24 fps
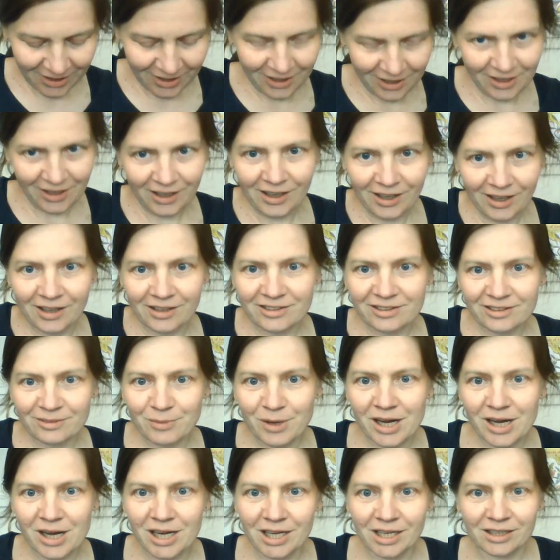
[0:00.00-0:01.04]
is
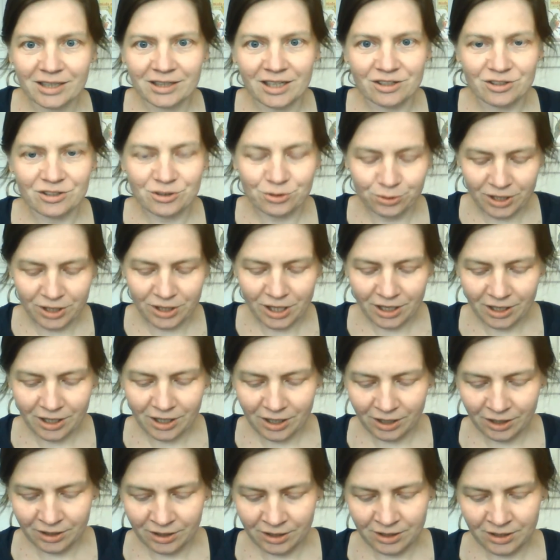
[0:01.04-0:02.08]
my Taskutaki,
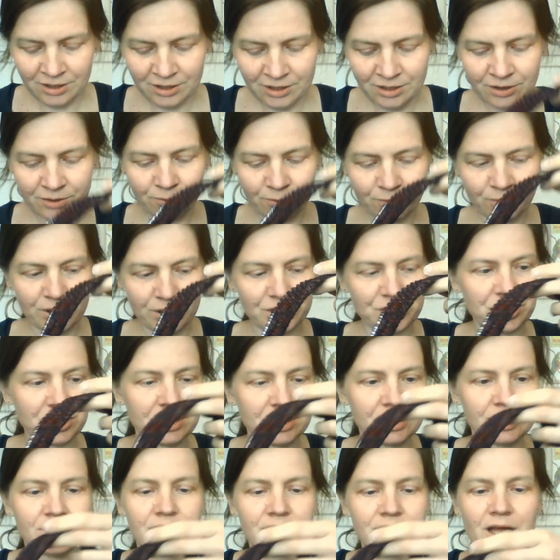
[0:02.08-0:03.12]
which
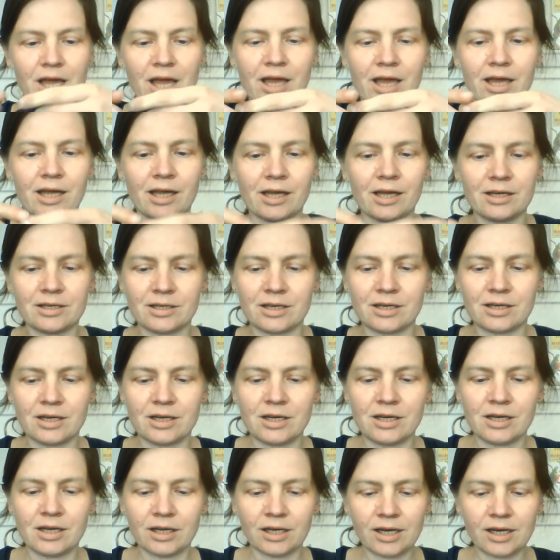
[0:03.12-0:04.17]
is a
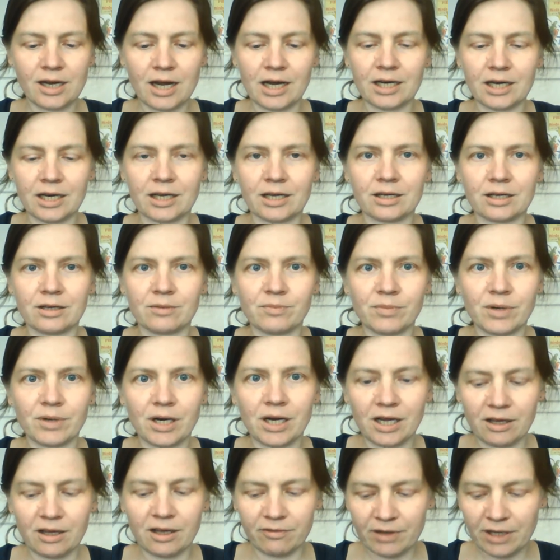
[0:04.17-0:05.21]
cardigan
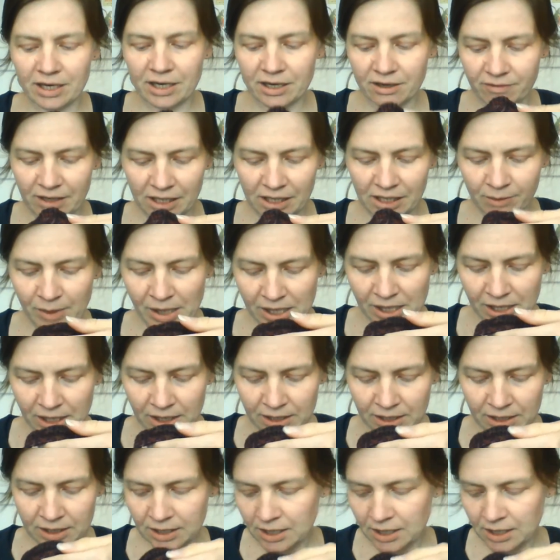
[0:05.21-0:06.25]
by Veera Välimäki,
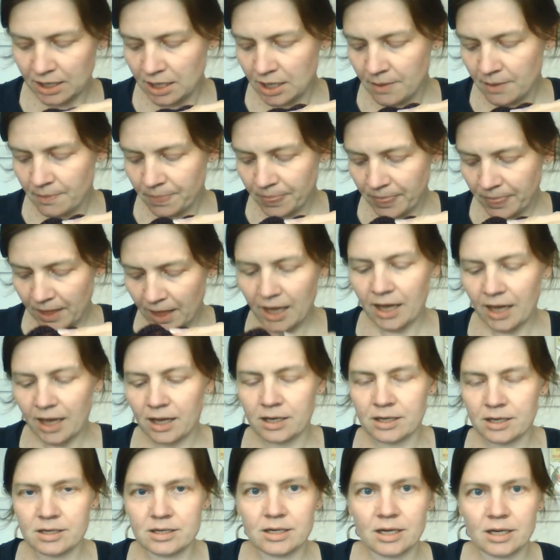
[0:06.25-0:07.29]

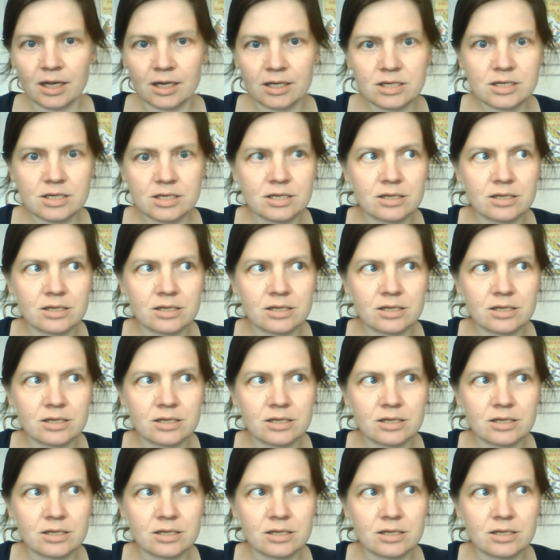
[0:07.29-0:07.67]
and it's